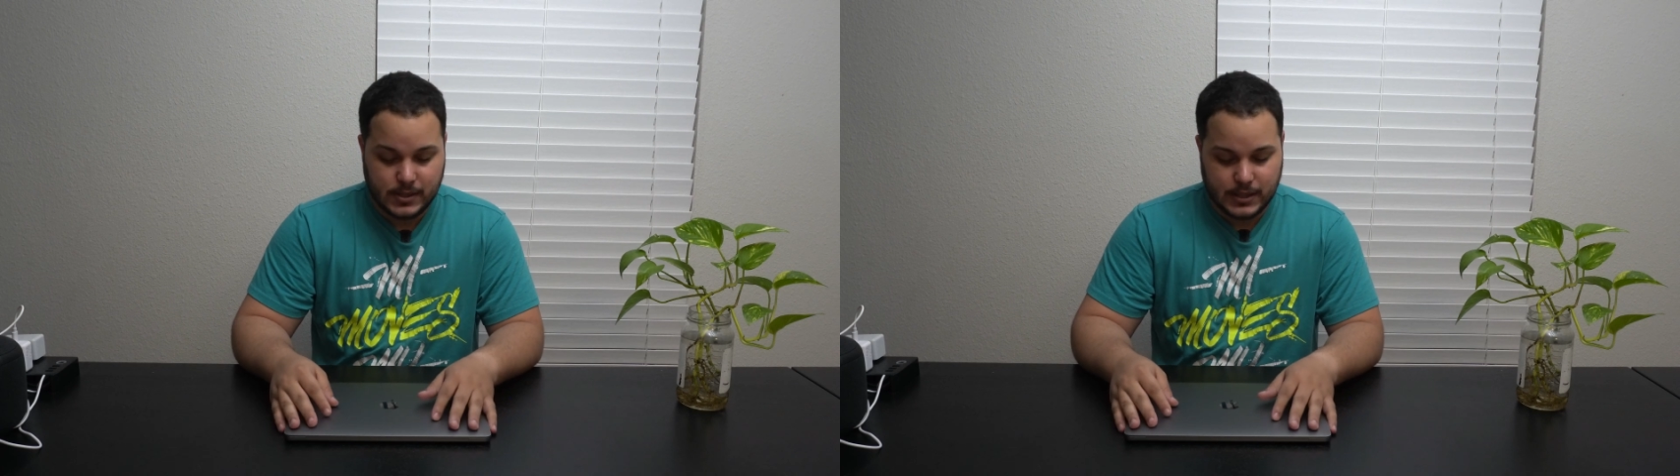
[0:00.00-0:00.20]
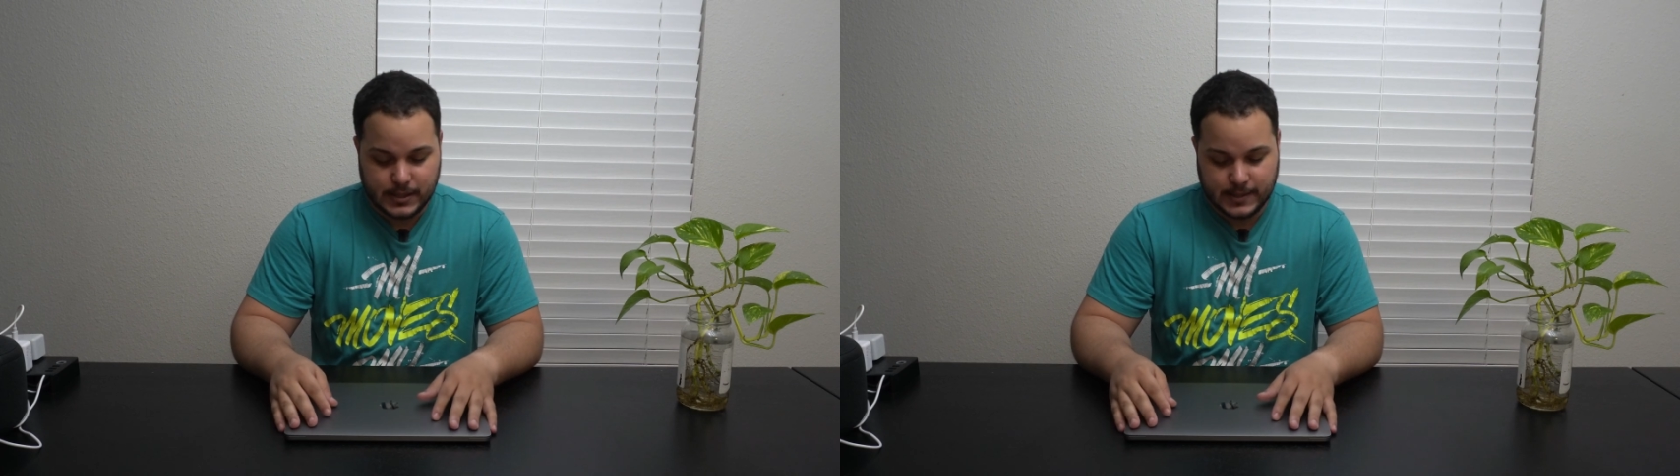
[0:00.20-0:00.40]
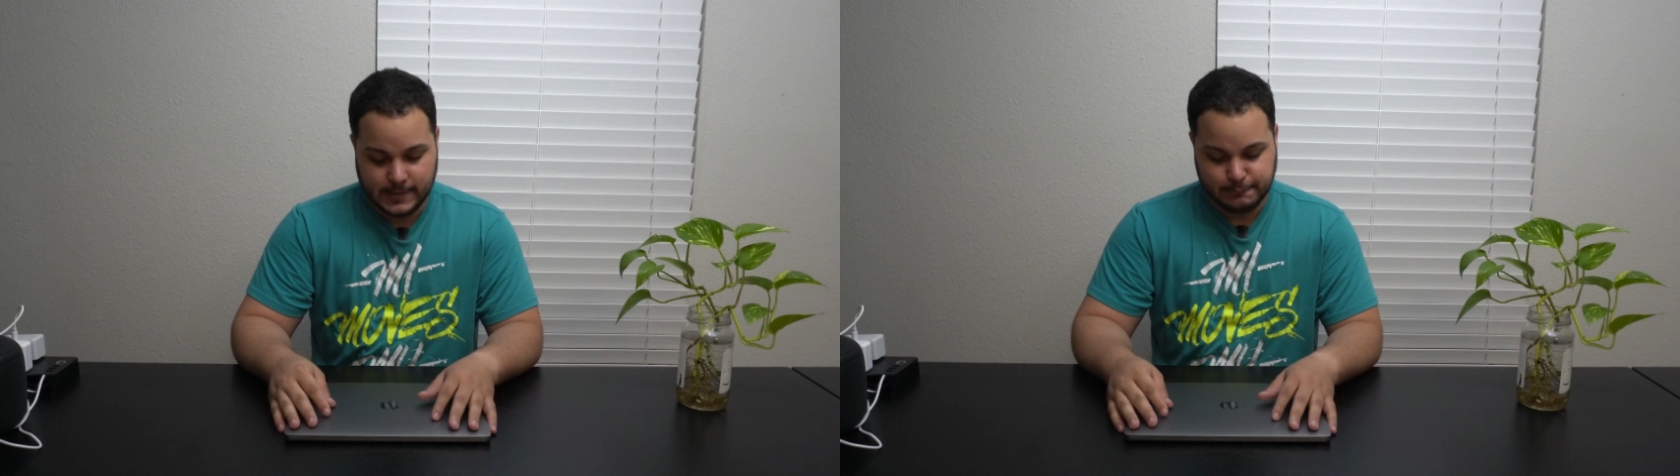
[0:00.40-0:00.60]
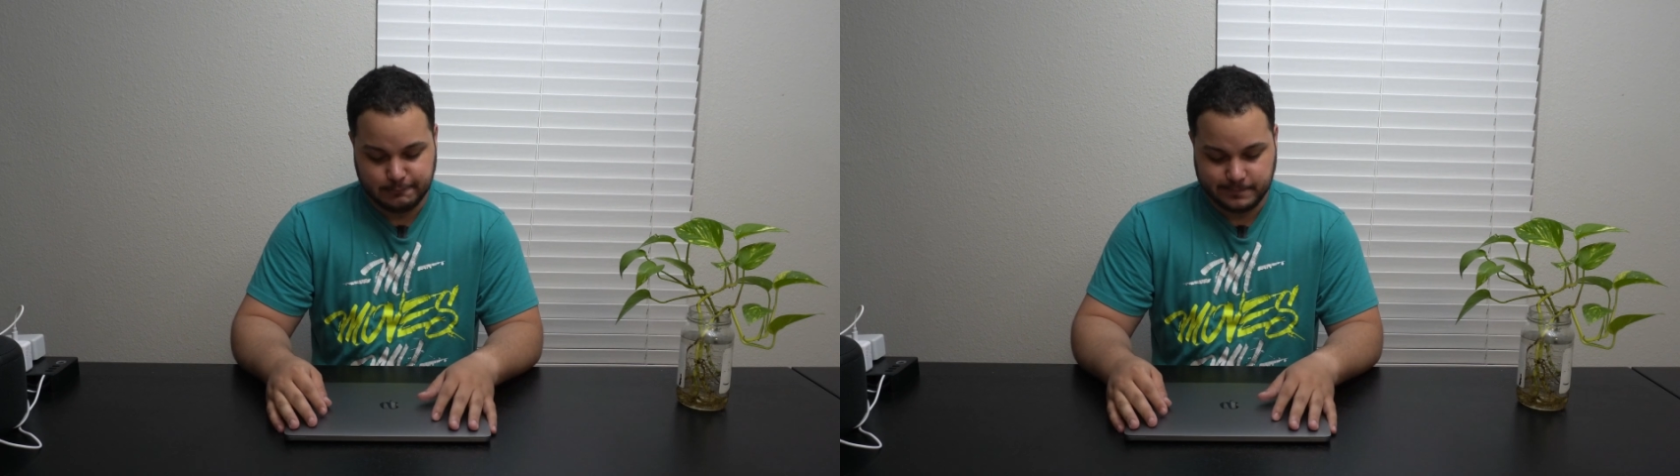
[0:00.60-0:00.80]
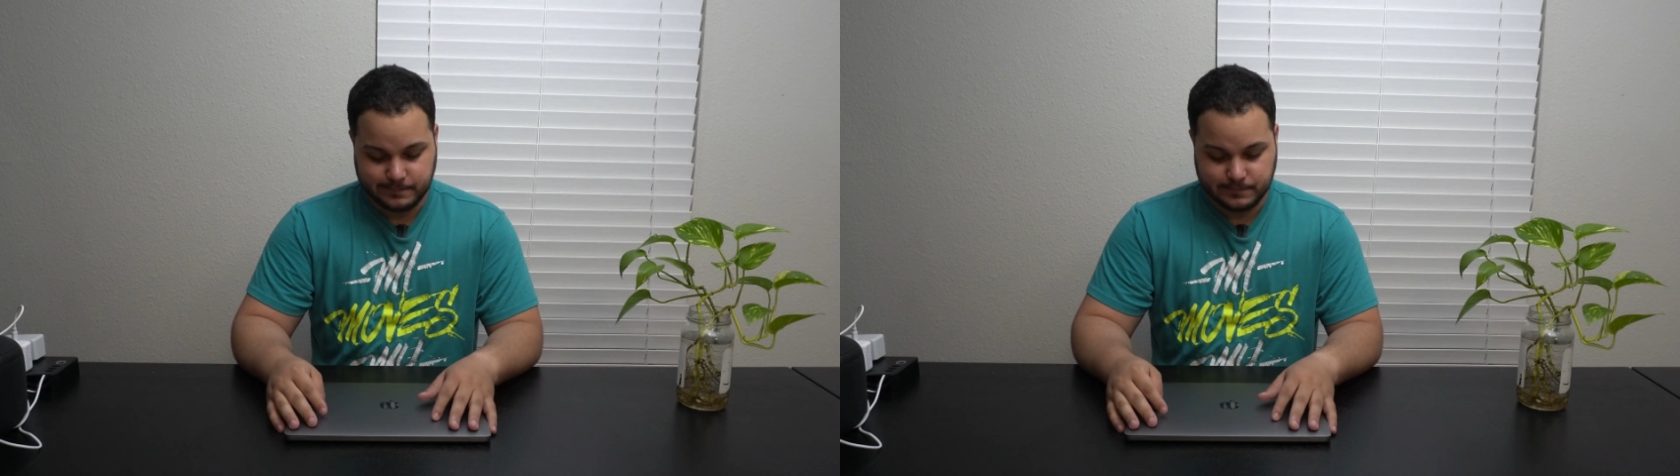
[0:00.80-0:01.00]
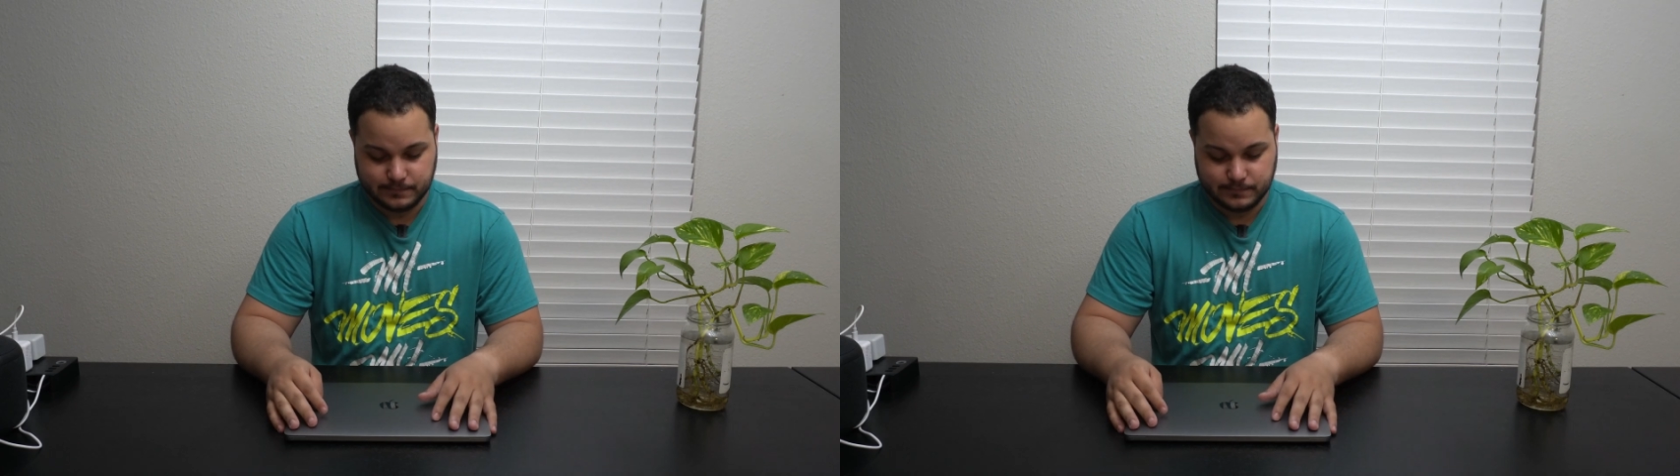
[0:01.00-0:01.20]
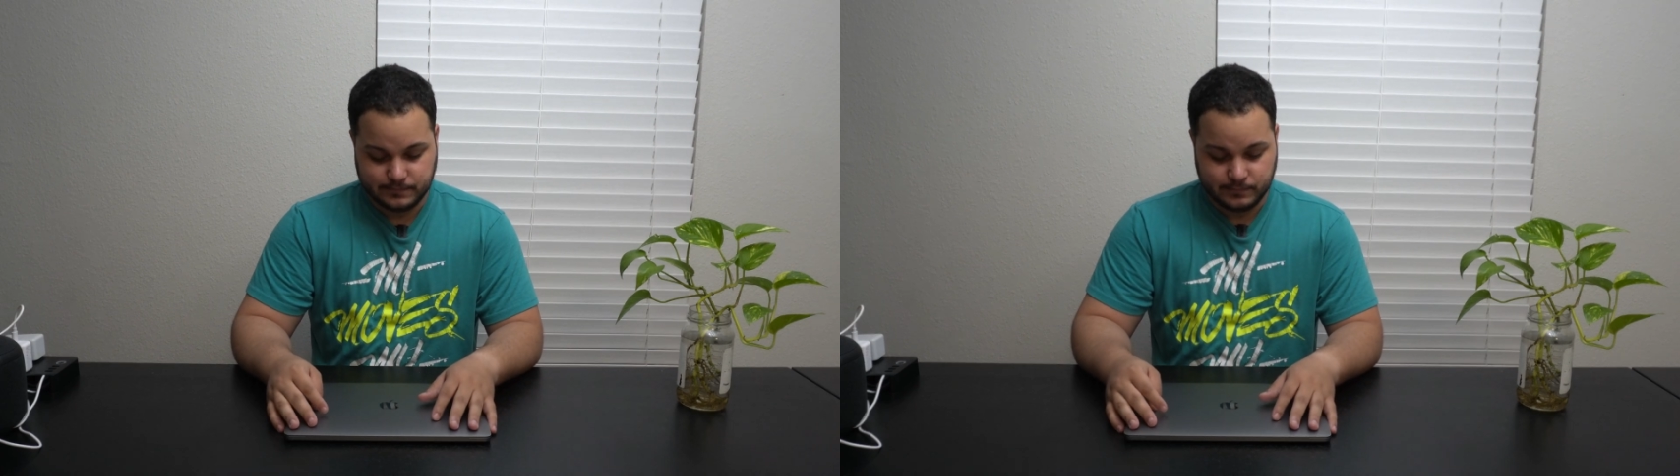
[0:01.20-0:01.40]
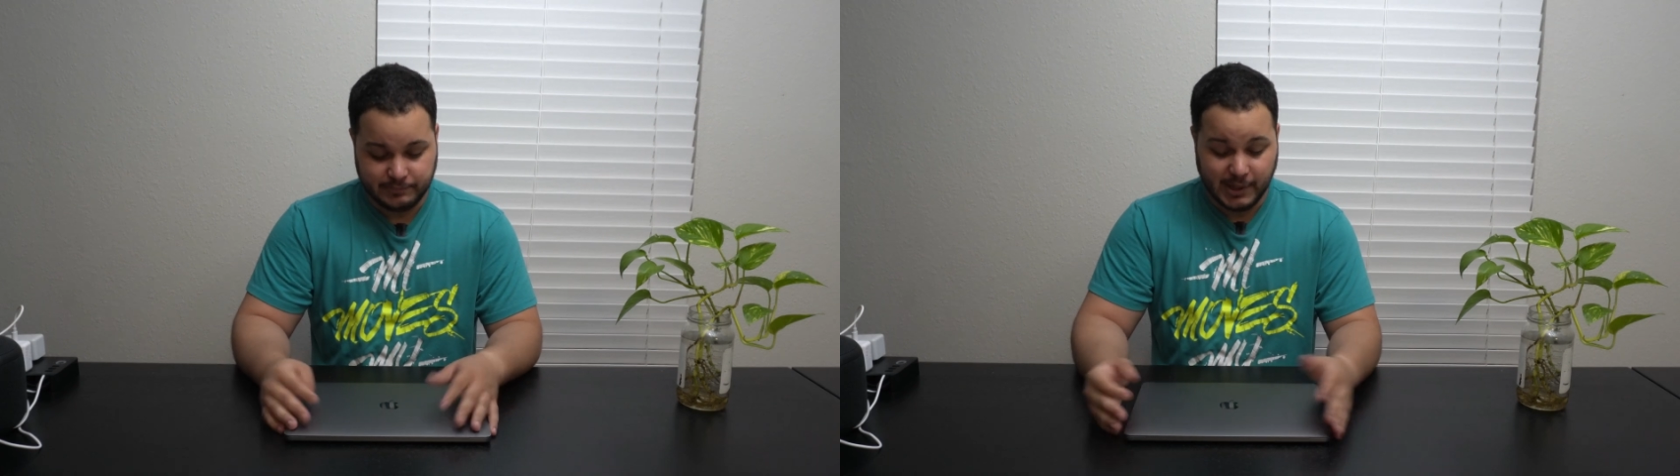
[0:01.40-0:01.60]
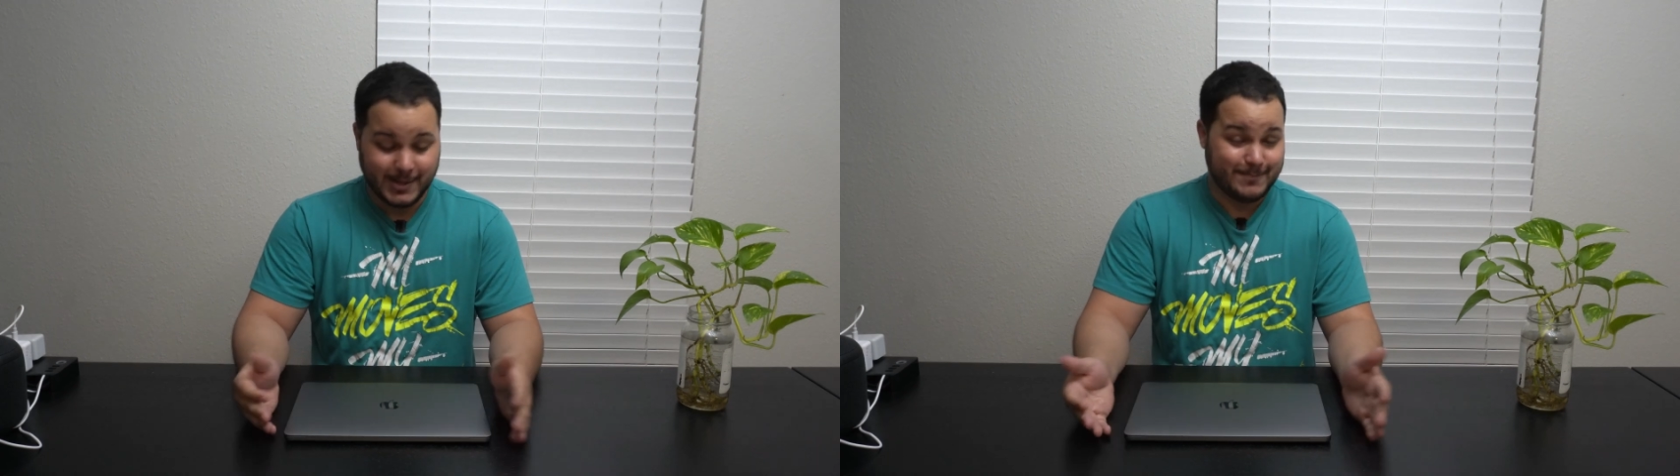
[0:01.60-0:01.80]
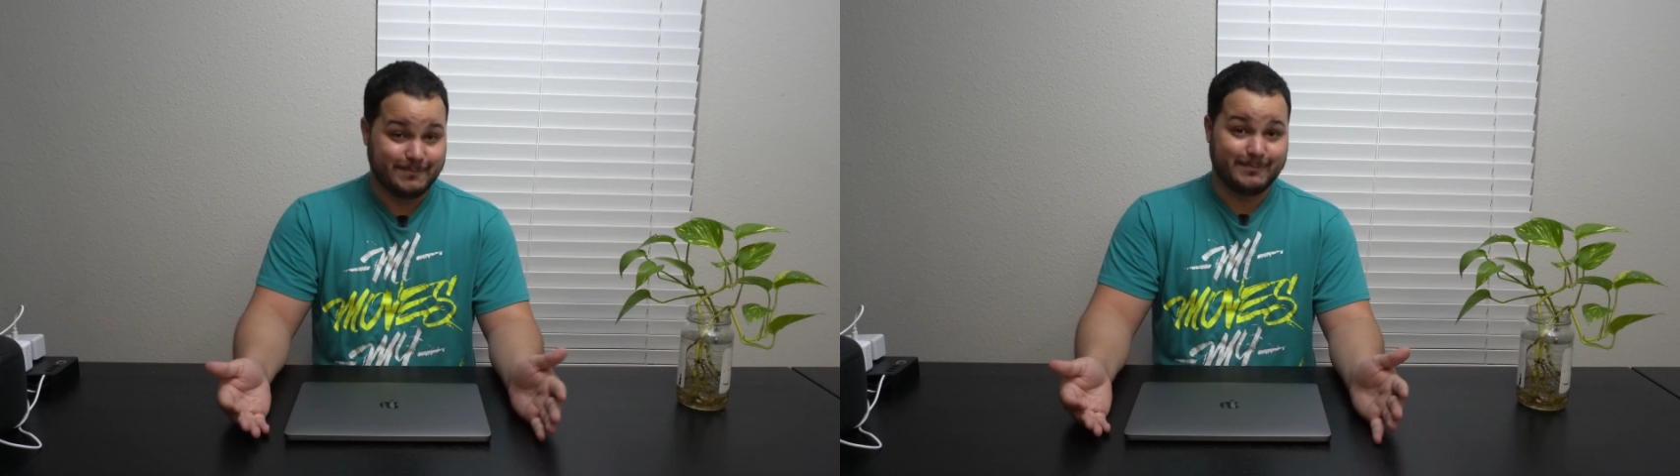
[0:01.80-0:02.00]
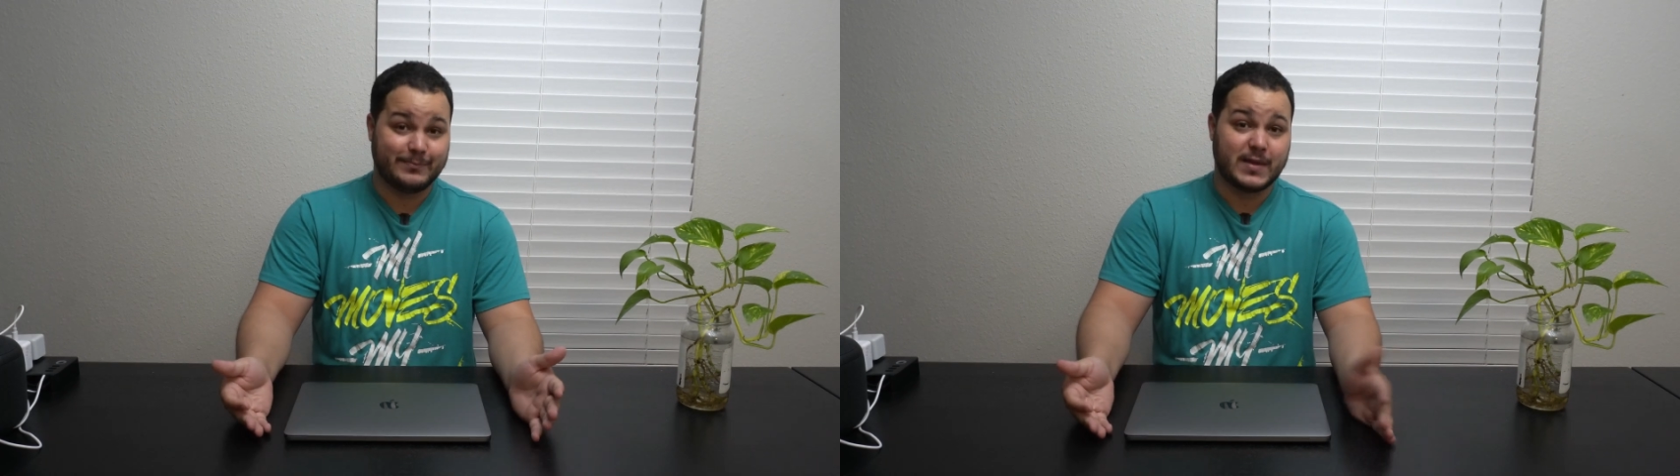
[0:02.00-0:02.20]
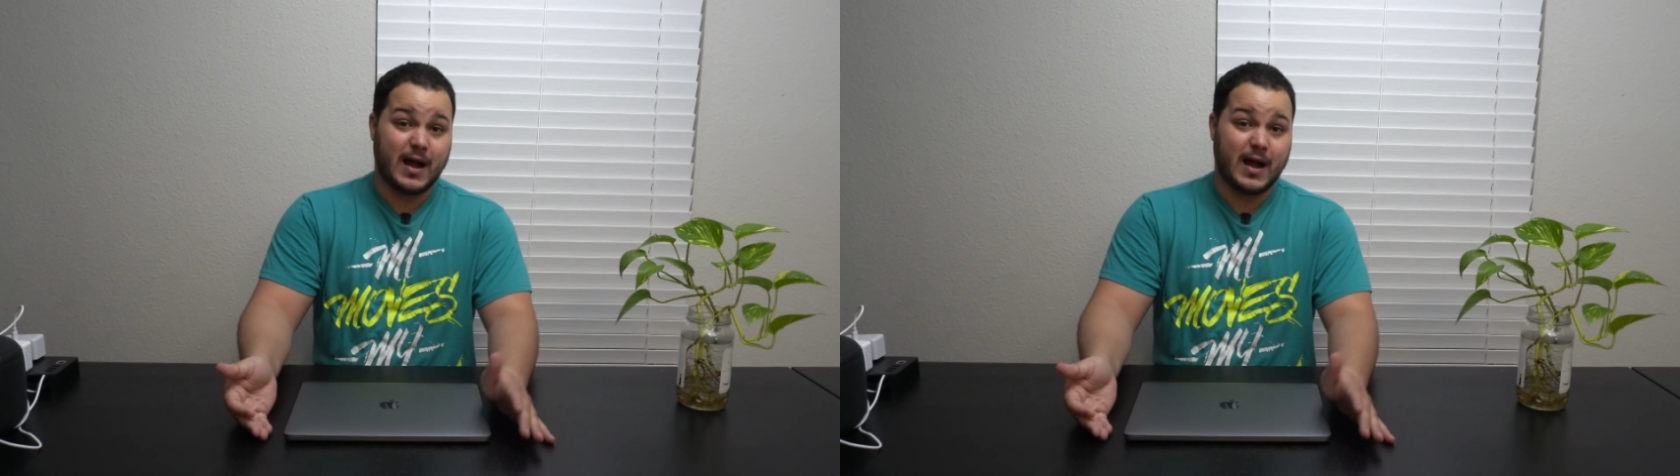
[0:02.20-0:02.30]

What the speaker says: But